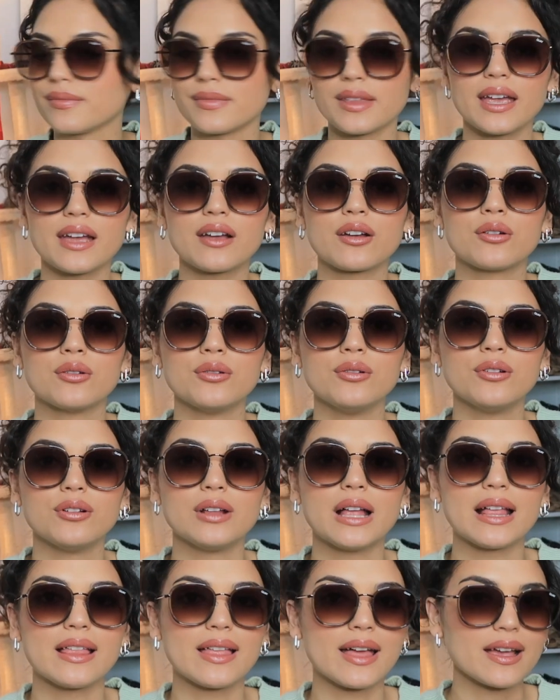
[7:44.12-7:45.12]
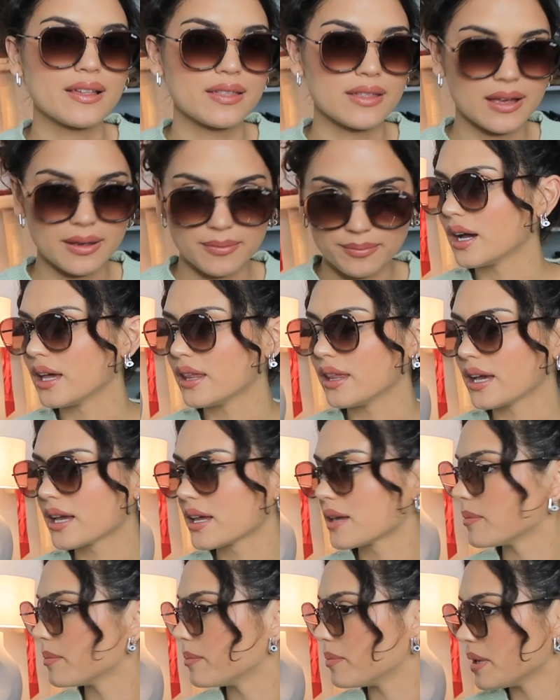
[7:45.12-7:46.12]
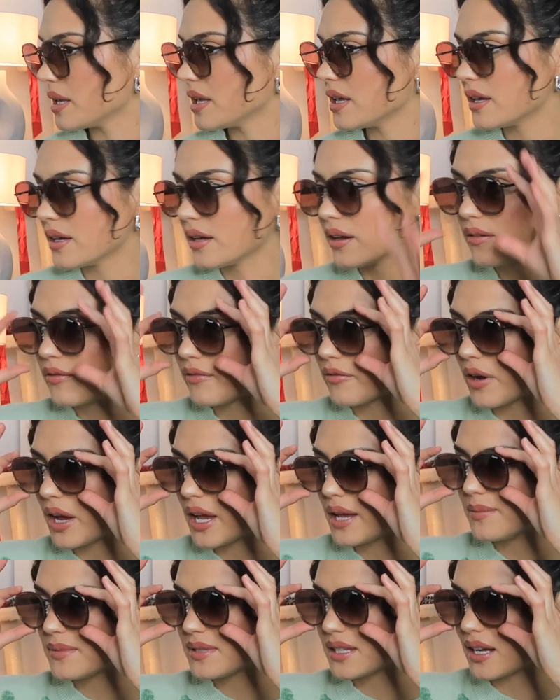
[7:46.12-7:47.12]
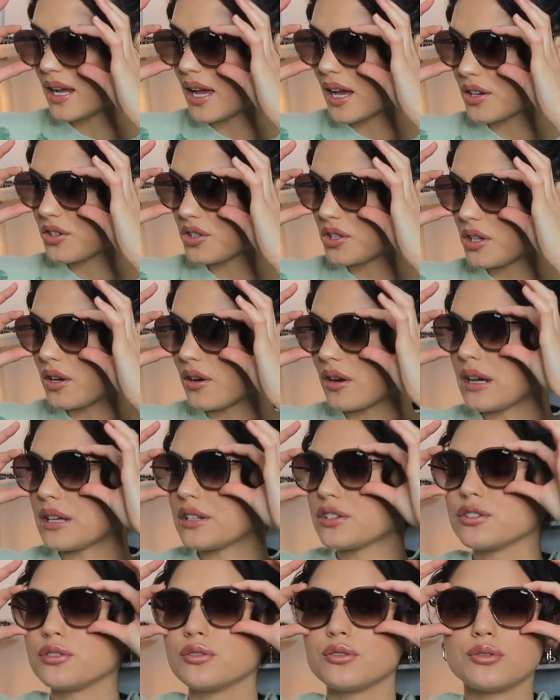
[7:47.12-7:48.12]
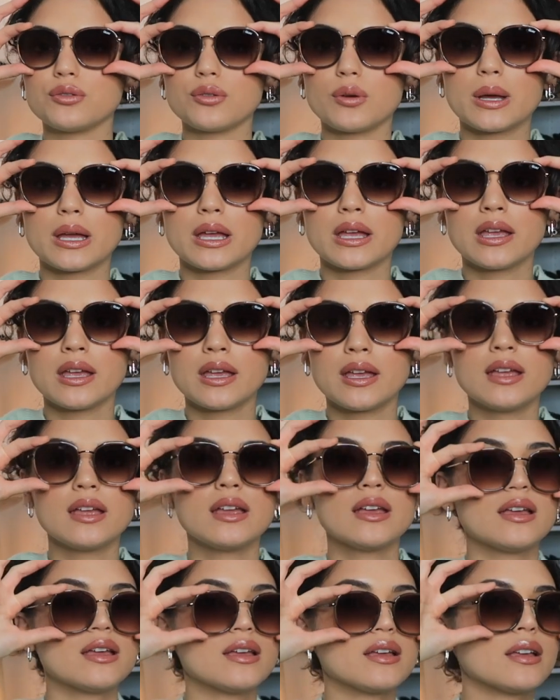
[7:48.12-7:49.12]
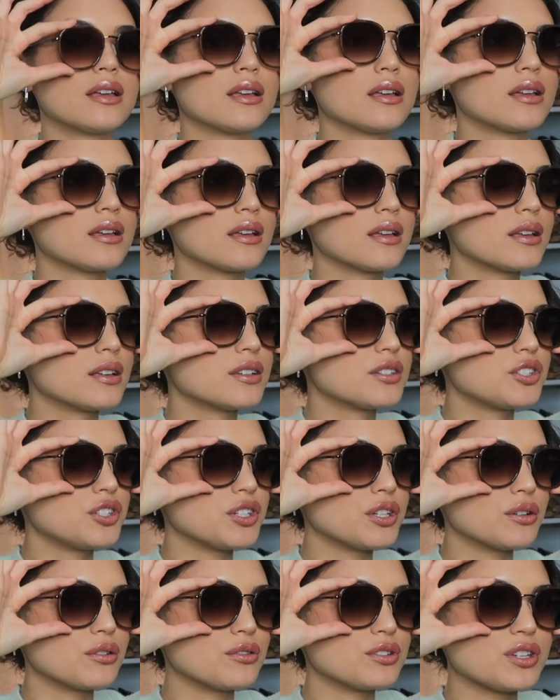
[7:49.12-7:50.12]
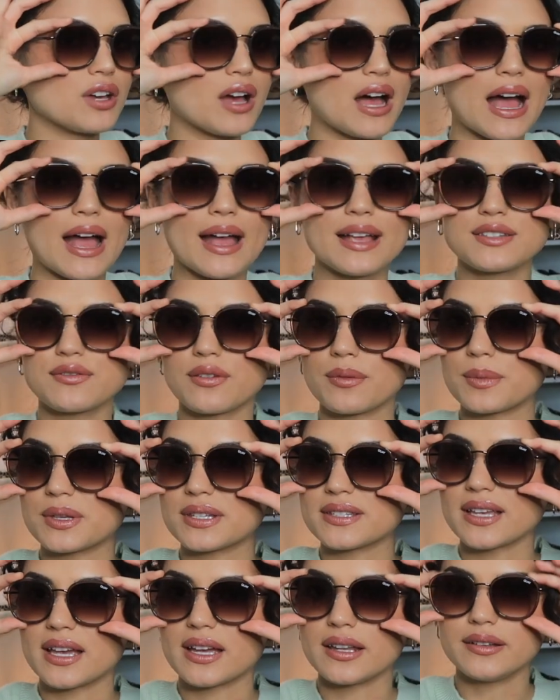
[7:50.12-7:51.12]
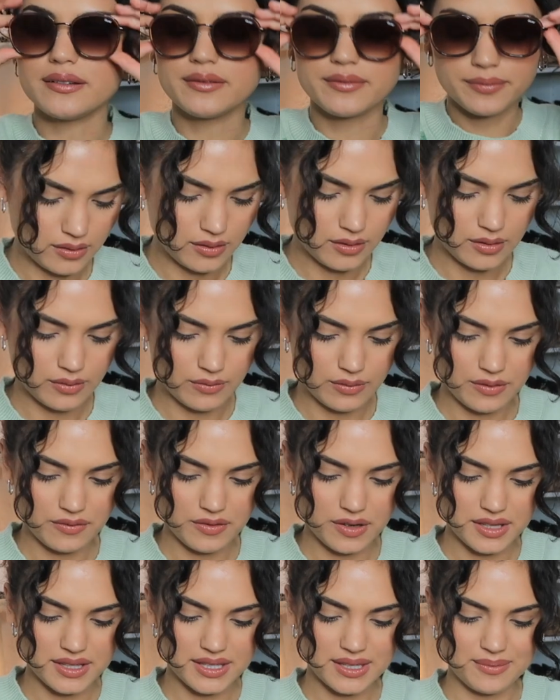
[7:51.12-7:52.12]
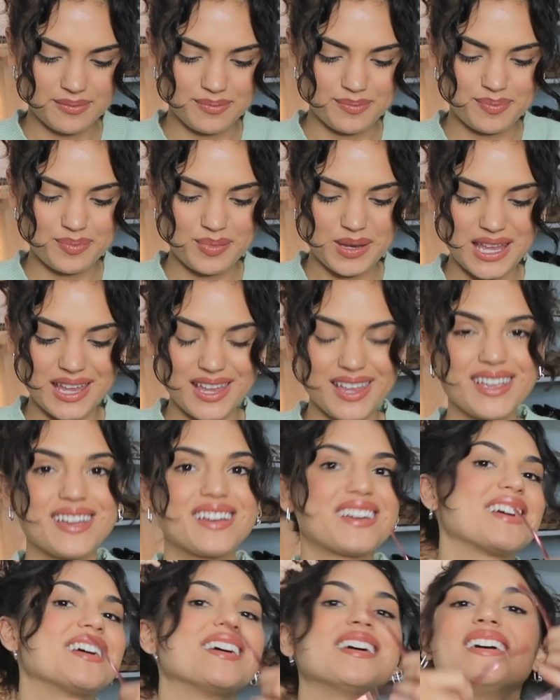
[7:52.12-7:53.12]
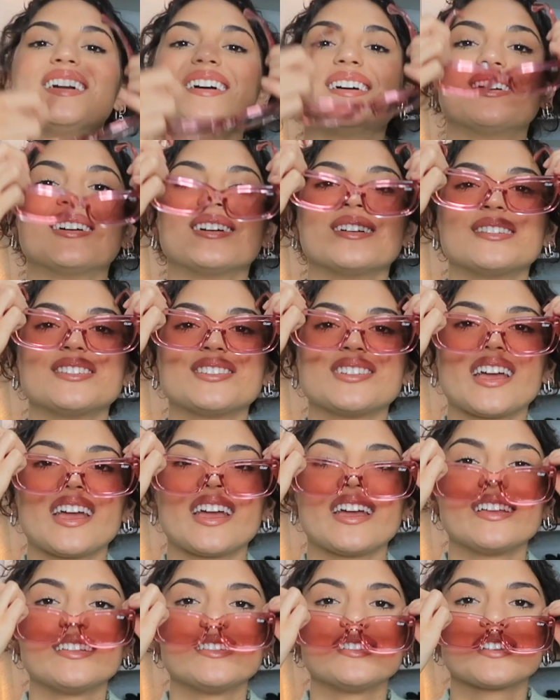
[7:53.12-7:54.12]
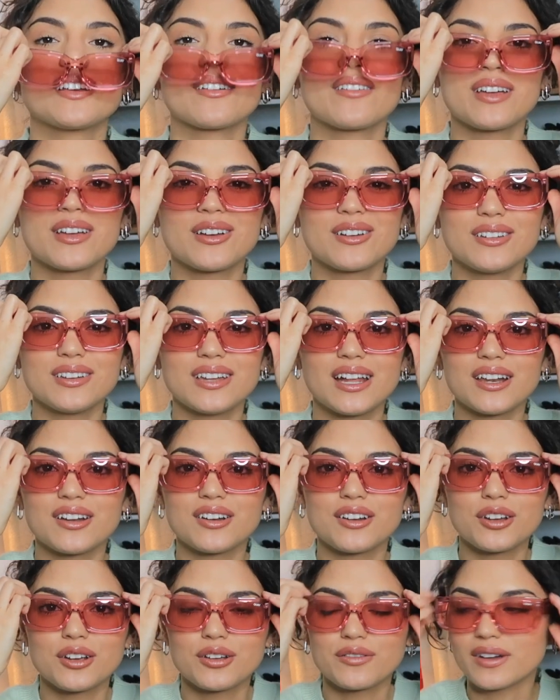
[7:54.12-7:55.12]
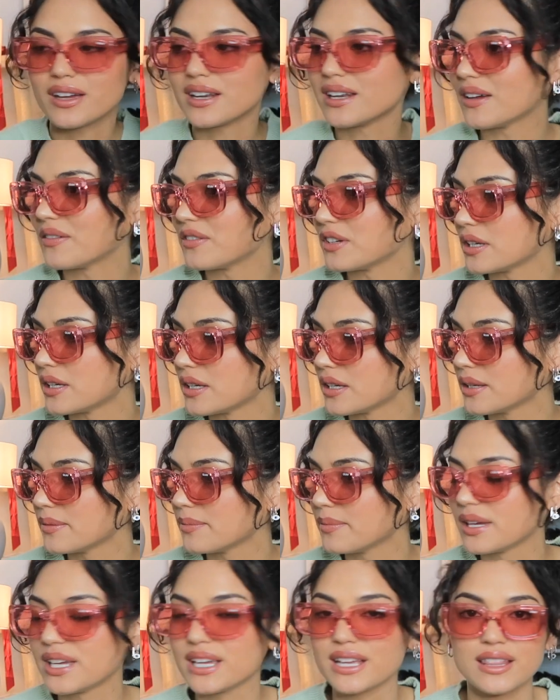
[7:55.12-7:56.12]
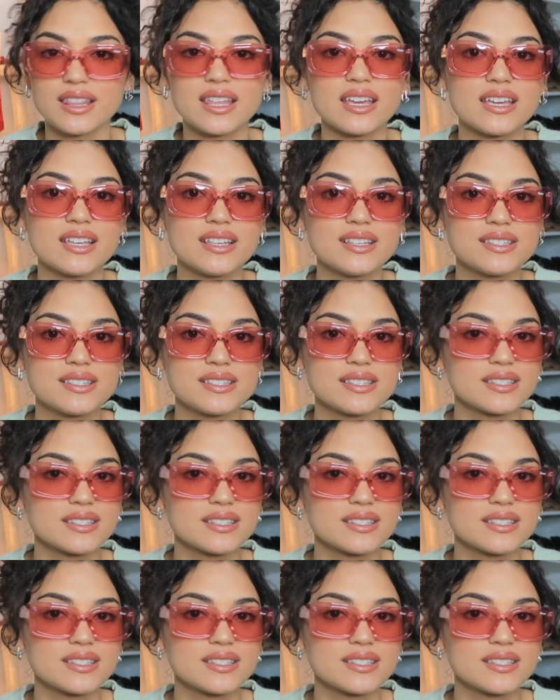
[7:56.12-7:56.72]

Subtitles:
They're cool. I like them. I like big frames that are actually going to shield your eyes from the sun. We've got some pink shades going on. I don't know if I'd ever pick these.